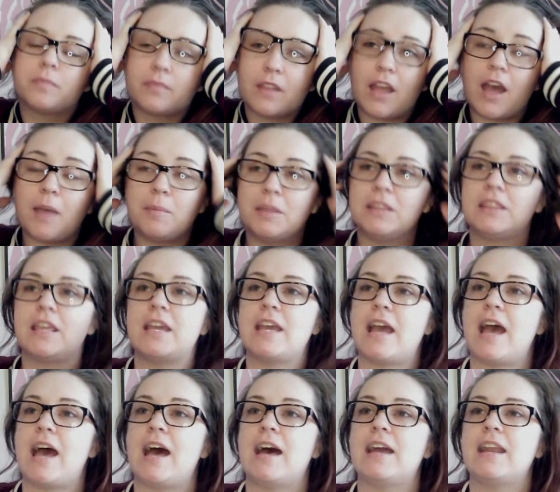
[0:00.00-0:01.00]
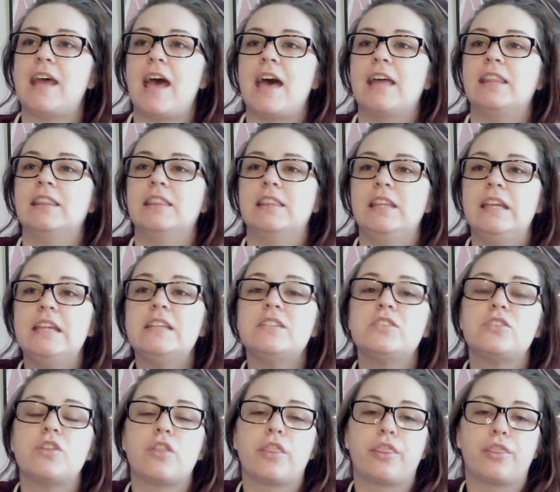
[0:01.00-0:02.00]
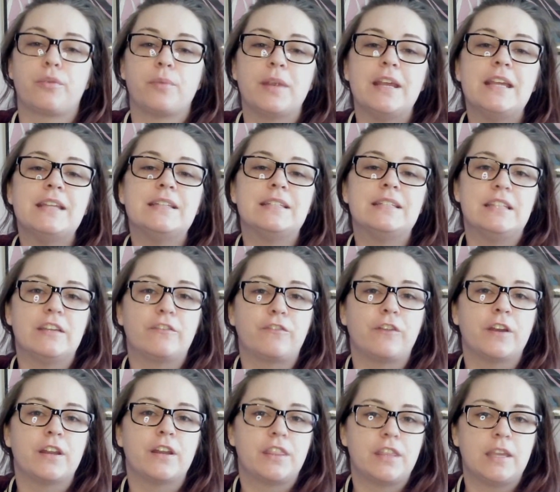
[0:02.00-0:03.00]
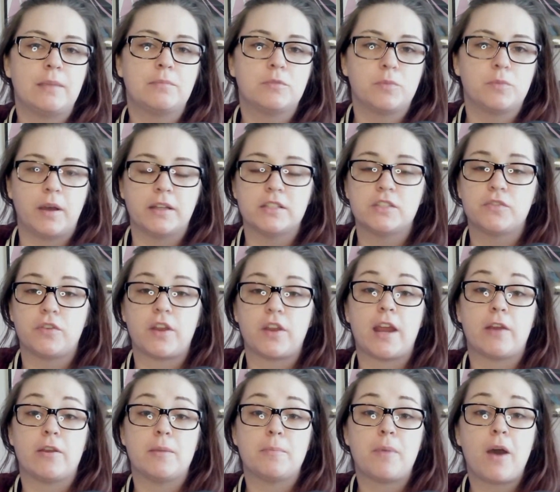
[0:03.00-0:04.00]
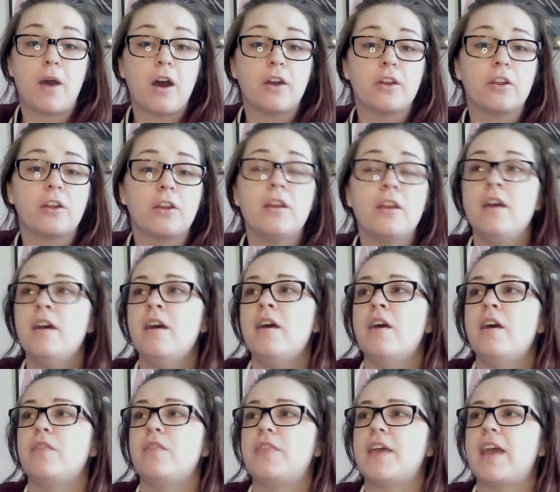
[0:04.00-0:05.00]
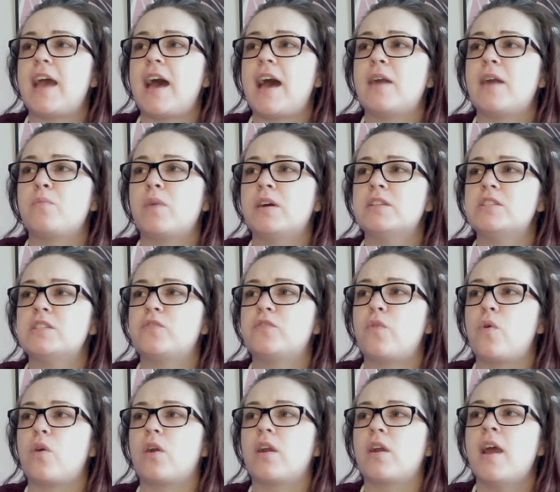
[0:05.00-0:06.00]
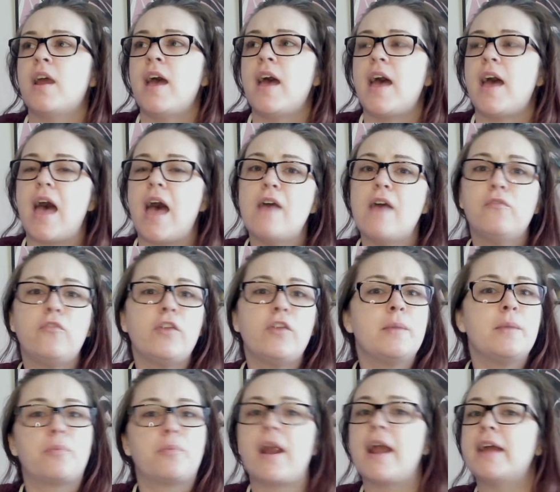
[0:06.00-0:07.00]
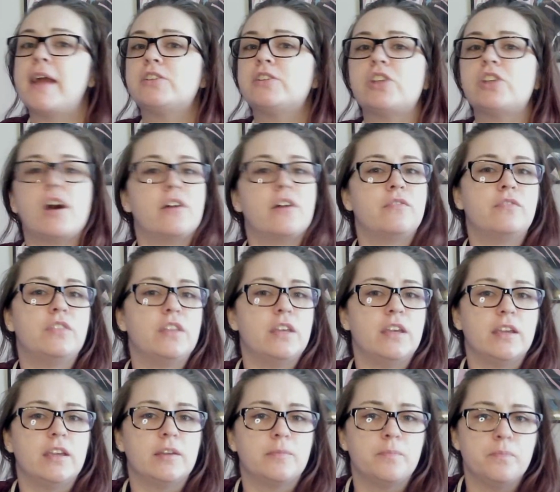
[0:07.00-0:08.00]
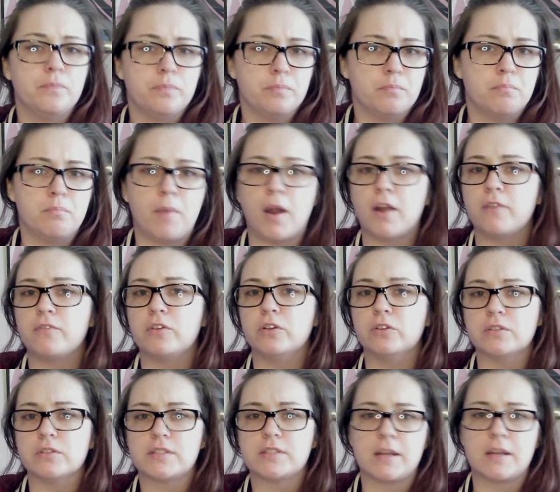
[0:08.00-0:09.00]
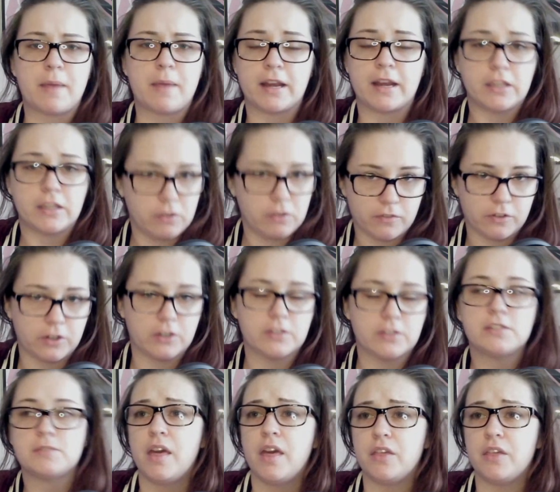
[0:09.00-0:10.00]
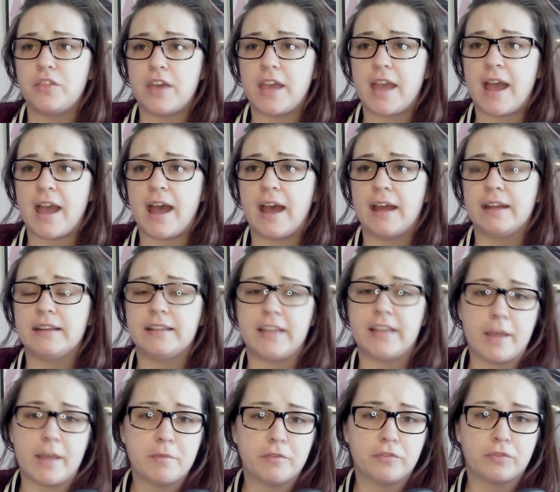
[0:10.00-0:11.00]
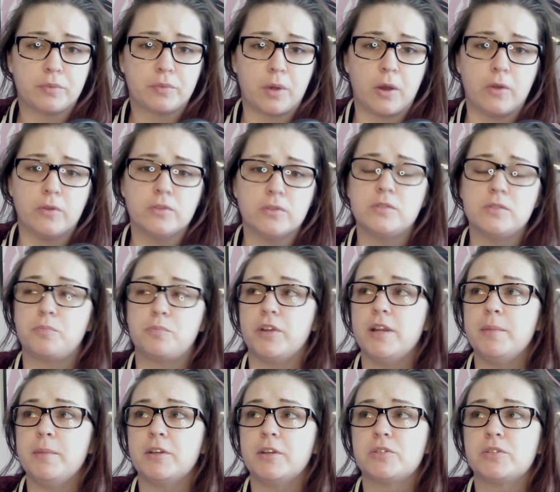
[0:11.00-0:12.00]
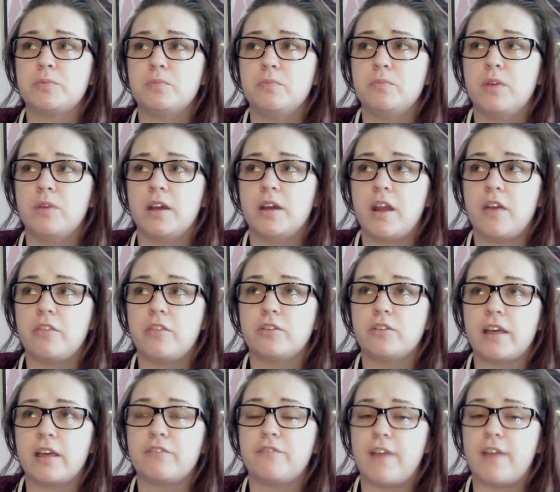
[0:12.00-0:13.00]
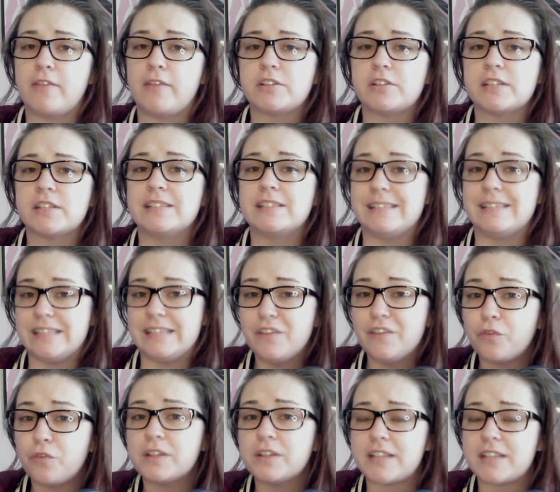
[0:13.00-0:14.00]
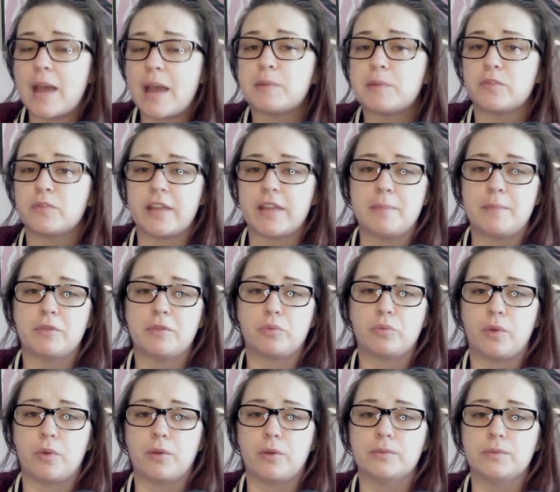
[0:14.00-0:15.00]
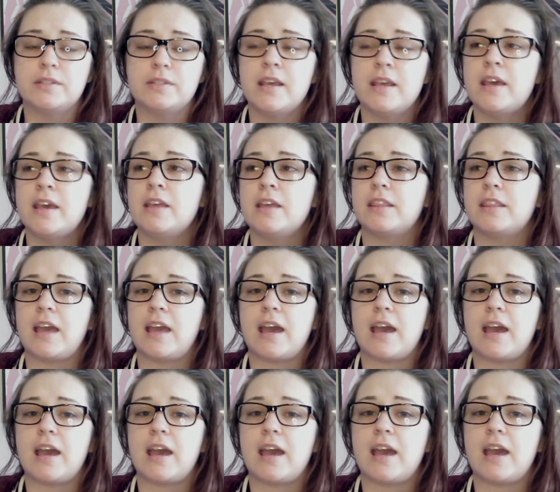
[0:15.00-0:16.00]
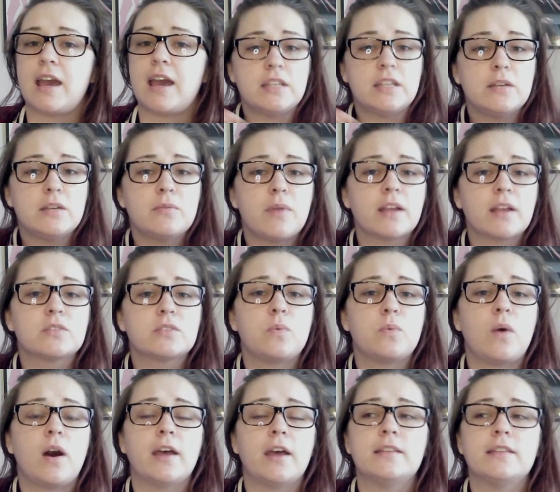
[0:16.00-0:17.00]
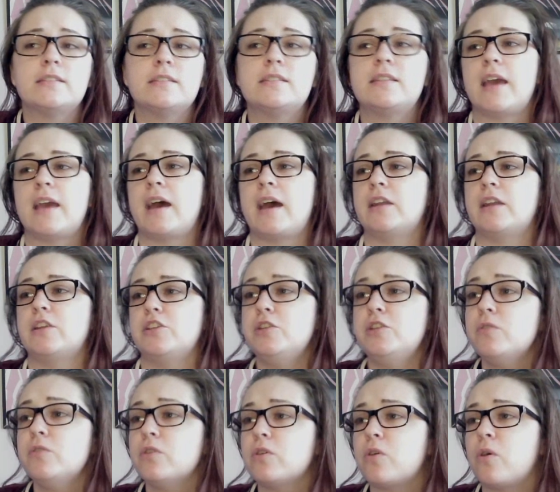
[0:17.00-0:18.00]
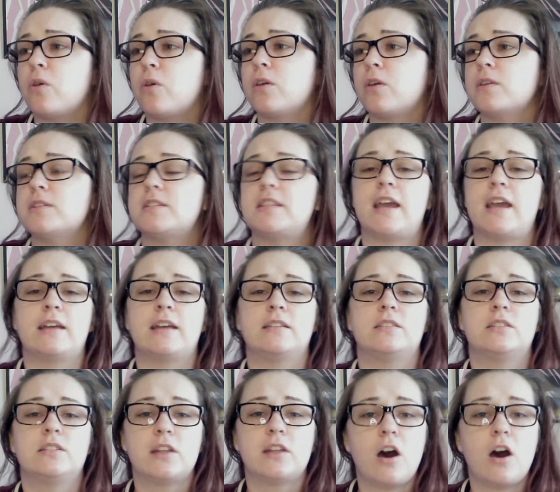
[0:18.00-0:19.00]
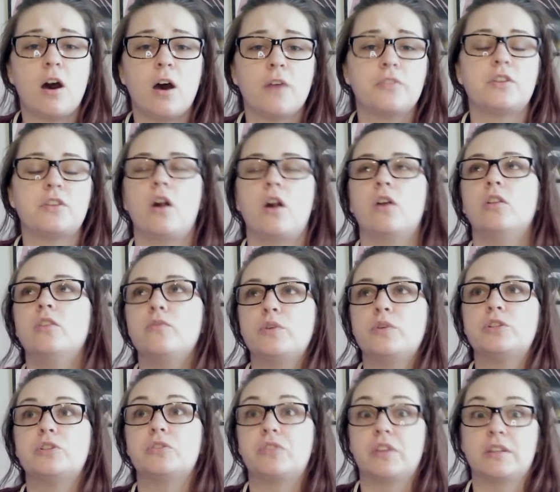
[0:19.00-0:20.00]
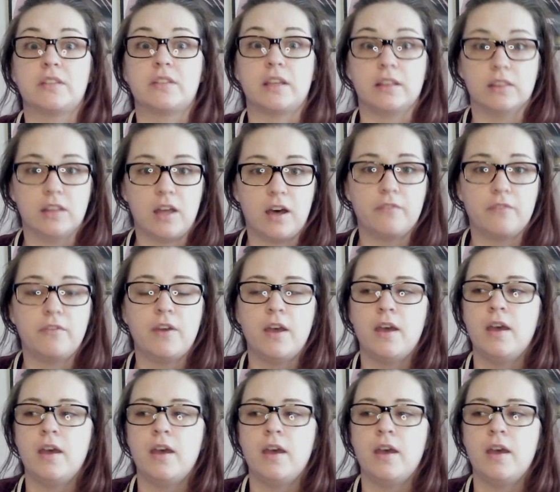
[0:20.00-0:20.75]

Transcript: I mean, they had at least 3 different themed ones for Harry Potter. They had ones for every branch of the Marvel Cinematic Universe. They had Game of Thrones, pretty much another 5 or 6 different types for Game of Thrones. They had little T-Rex ones. They had unicorns. They had sloths, all of which are things I love.